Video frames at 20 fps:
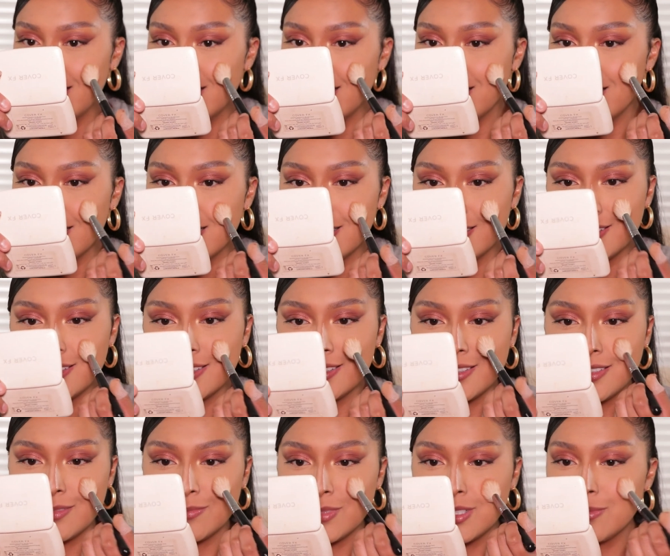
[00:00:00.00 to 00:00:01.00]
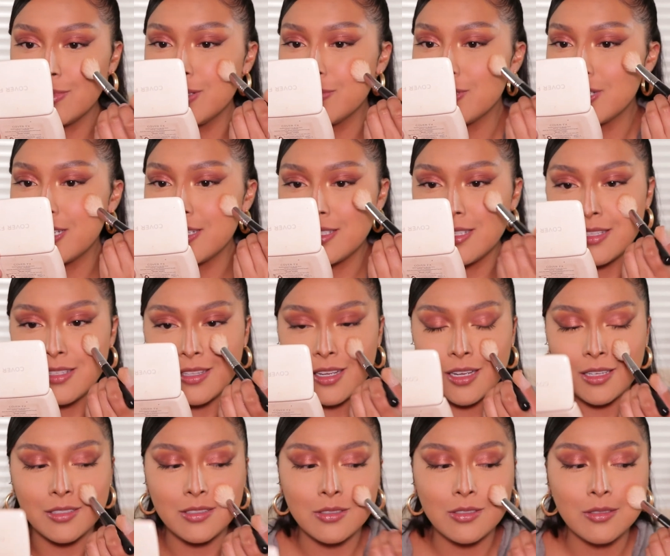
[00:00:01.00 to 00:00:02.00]
And I'm going to be placing
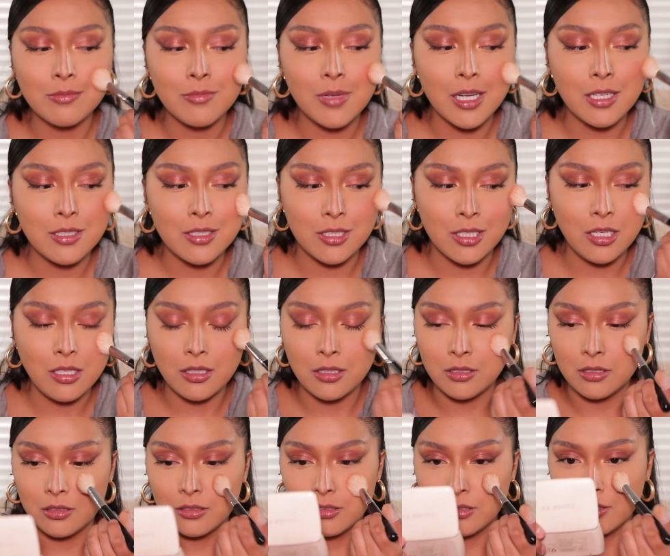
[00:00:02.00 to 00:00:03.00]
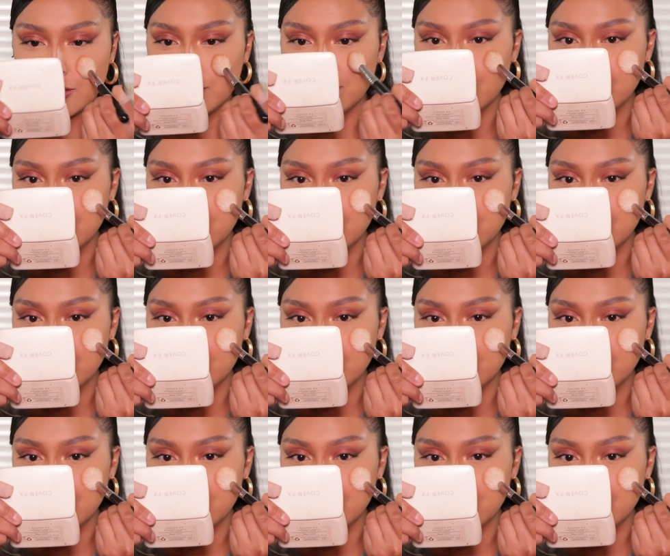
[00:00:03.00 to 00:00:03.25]
that on my cheeks.